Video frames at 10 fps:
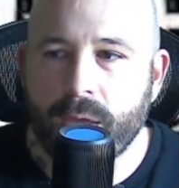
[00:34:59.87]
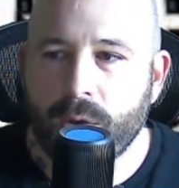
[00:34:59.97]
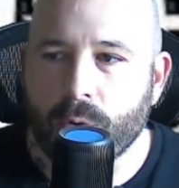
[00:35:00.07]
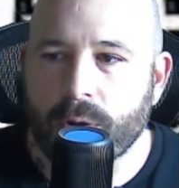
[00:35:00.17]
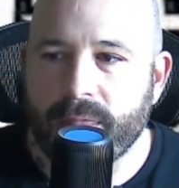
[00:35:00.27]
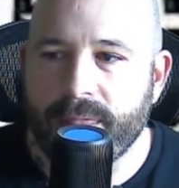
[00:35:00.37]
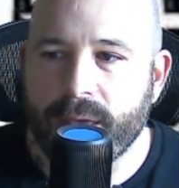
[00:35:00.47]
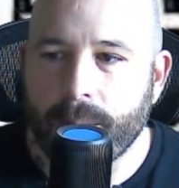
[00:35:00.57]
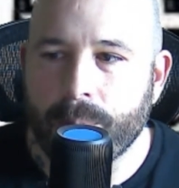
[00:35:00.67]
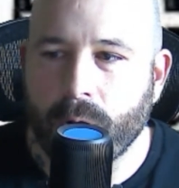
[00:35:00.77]
or
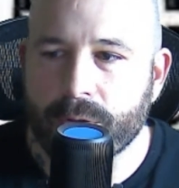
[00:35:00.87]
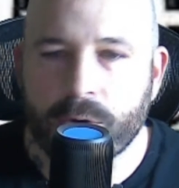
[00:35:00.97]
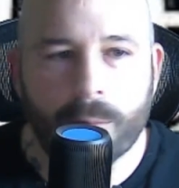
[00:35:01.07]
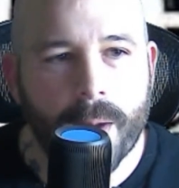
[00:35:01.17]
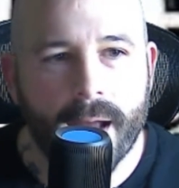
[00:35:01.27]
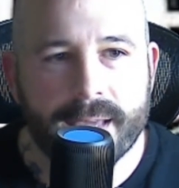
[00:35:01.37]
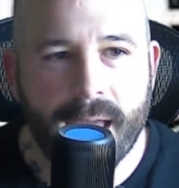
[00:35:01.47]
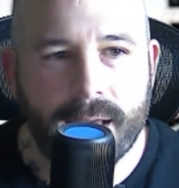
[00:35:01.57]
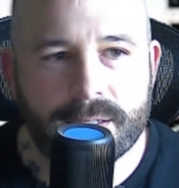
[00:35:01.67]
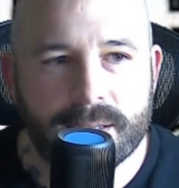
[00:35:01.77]
the Bald Eagle
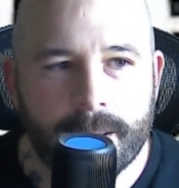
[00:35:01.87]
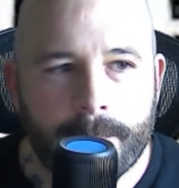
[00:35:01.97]
podcast.